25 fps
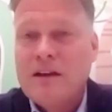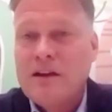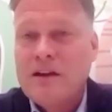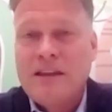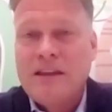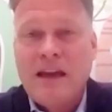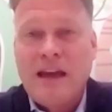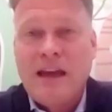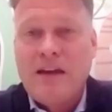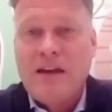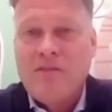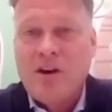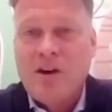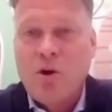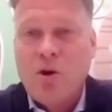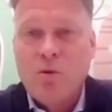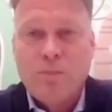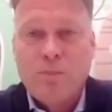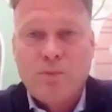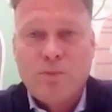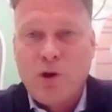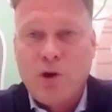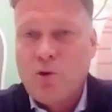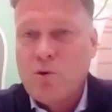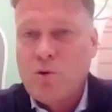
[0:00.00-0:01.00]
They have a whole
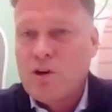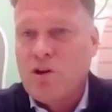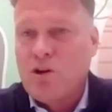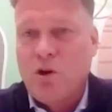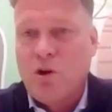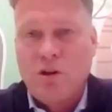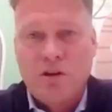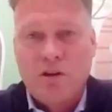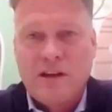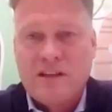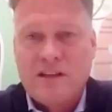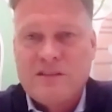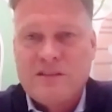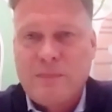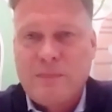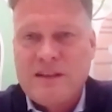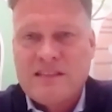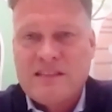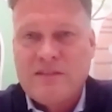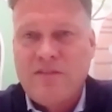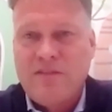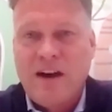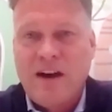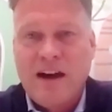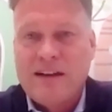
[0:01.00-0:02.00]
protocol
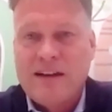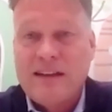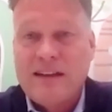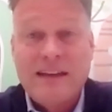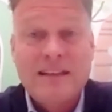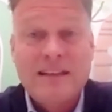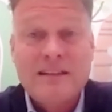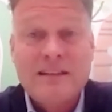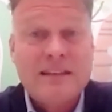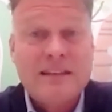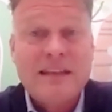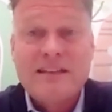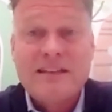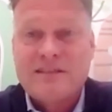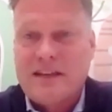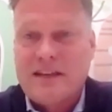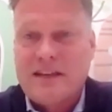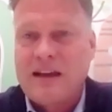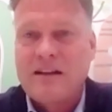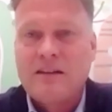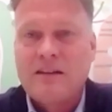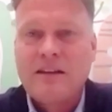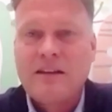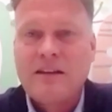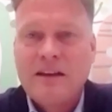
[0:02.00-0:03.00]
specified in
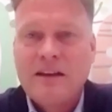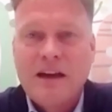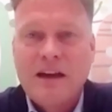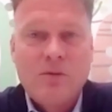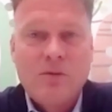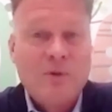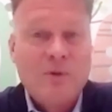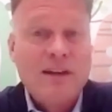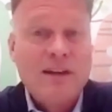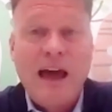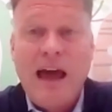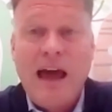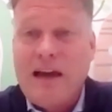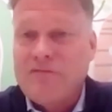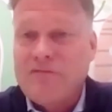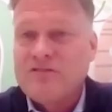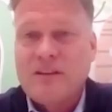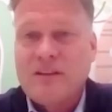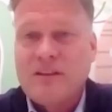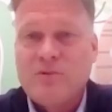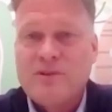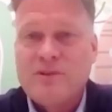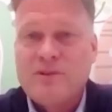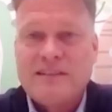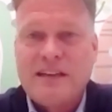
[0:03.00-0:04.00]
detail, and we laughed
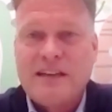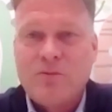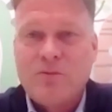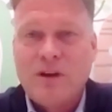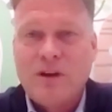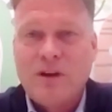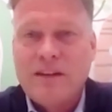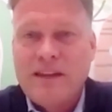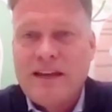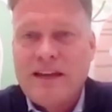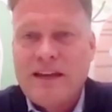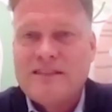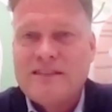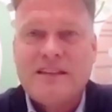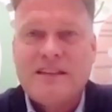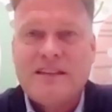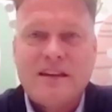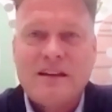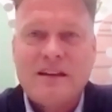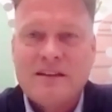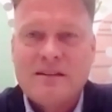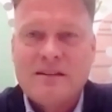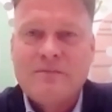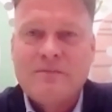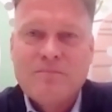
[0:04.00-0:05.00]
and we said, well, that's
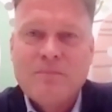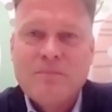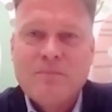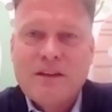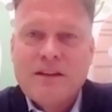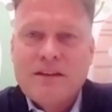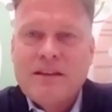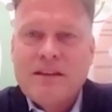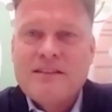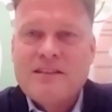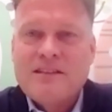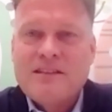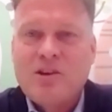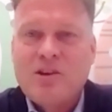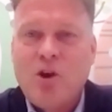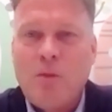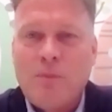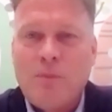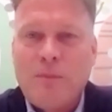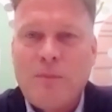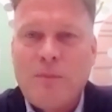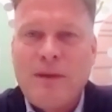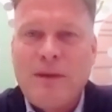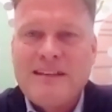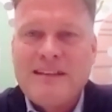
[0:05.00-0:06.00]
a
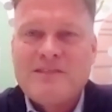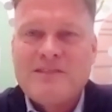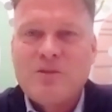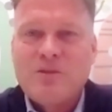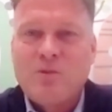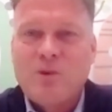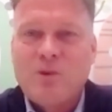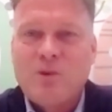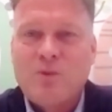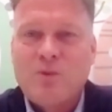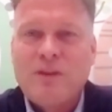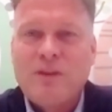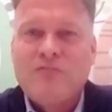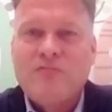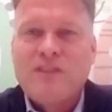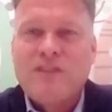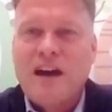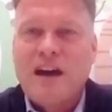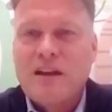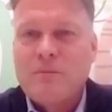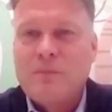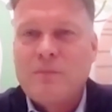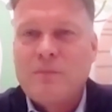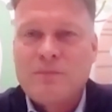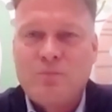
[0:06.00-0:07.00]
copy paste on what we've
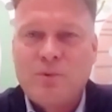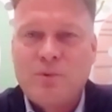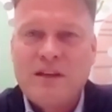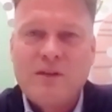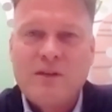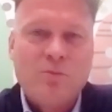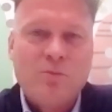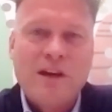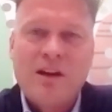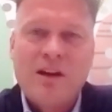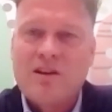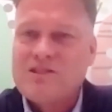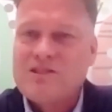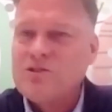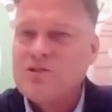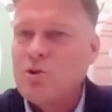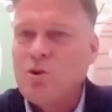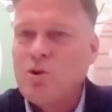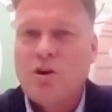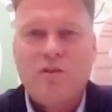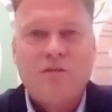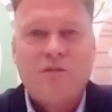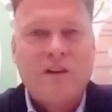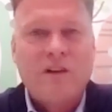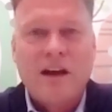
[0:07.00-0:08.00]
done, but we are
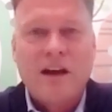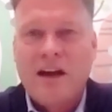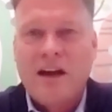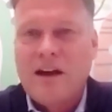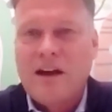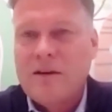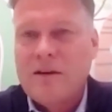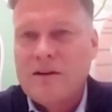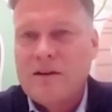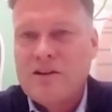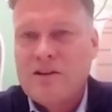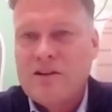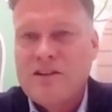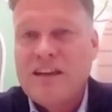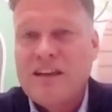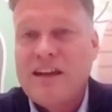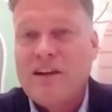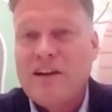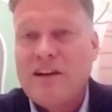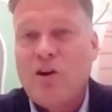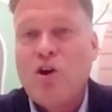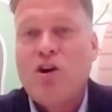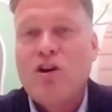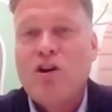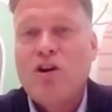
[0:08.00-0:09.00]
sort of a
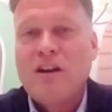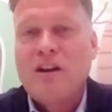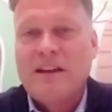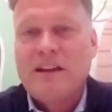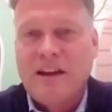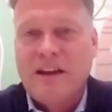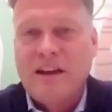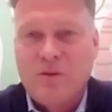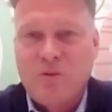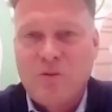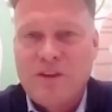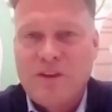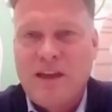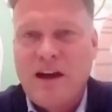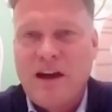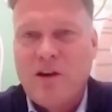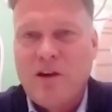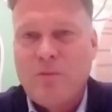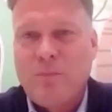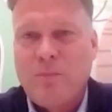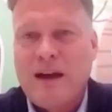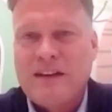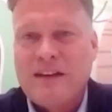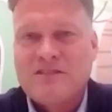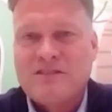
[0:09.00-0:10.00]
year earlier with
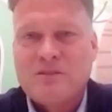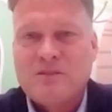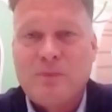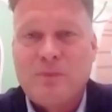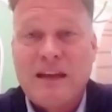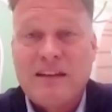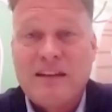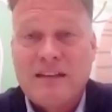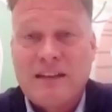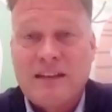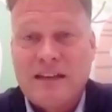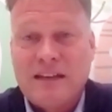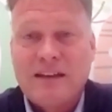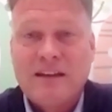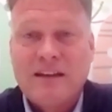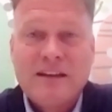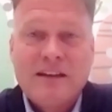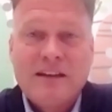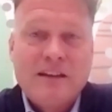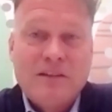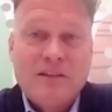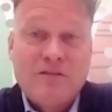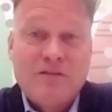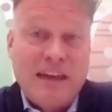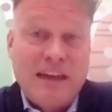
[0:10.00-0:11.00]
our patent pending
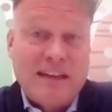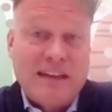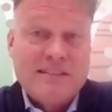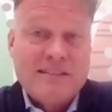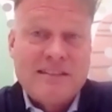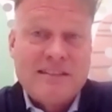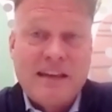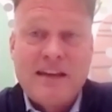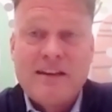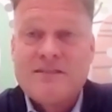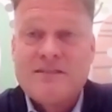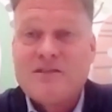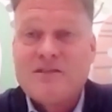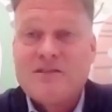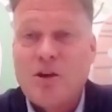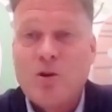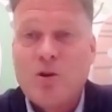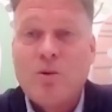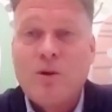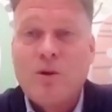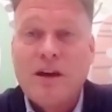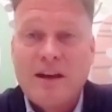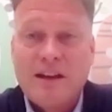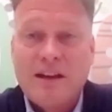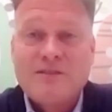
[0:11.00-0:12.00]
things here.
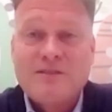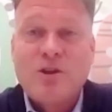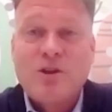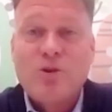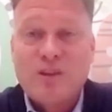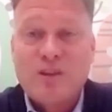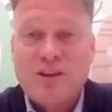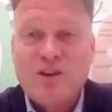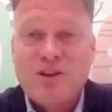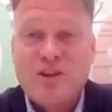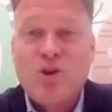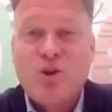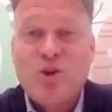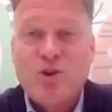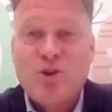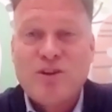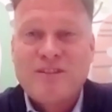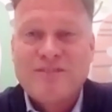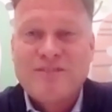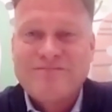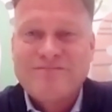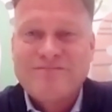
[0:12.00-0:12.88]
So it's looking good.